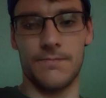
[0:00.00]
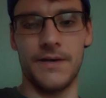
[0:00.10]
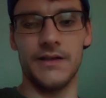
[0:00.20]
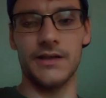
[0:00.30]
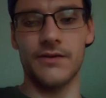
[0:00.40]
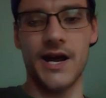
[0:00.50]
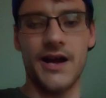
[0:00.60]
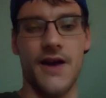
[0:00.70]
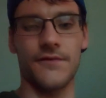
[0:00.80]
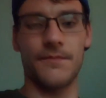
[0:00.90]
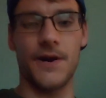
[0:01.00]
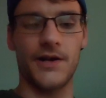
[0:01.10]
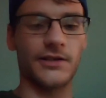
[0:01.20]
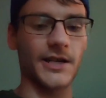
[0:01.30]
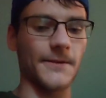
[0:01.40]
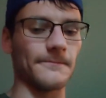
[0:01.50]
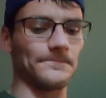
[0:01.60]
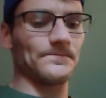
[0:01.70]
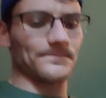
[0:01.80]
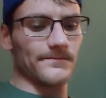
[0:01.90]
peel it right off, apparently,
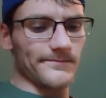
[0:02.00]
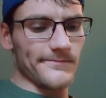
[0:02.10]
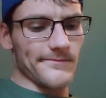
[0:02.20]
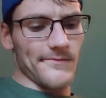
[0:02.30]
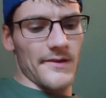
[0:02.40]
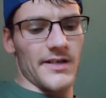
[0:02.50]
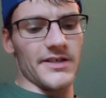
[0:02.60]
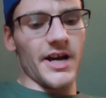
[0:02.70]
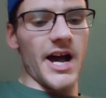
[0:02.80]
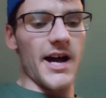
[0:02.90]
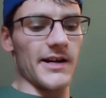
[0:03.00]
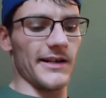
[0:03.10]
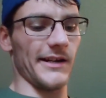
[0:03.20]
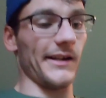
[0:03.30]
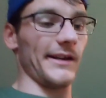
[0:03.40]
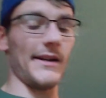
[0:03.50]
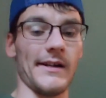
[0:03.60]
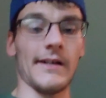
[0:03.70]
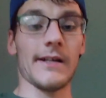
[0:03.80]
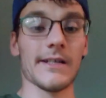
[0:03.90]
and
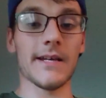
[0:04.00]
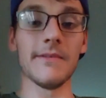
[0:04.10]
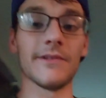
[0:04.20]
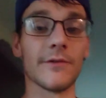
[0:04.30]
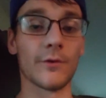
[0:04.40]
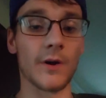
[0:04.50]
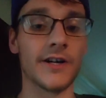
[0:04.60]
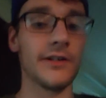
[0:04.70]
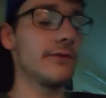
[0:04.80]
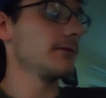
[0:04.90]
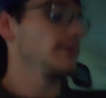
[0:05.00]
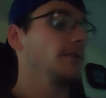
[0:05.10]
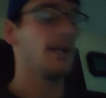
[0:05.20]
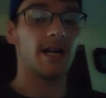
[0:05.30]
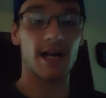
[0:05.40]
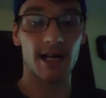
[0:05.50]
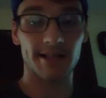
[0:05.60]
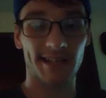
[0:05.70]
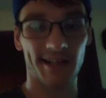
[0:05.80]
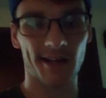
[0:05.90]
get me through the winter.
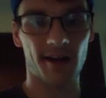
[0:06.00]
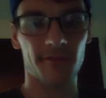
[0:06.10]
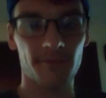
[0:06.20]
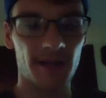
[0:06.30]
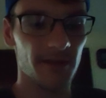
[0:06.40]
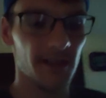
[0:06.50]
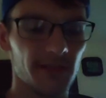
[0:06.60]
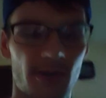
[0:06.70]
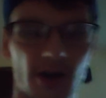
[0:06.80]
Take it off maybe in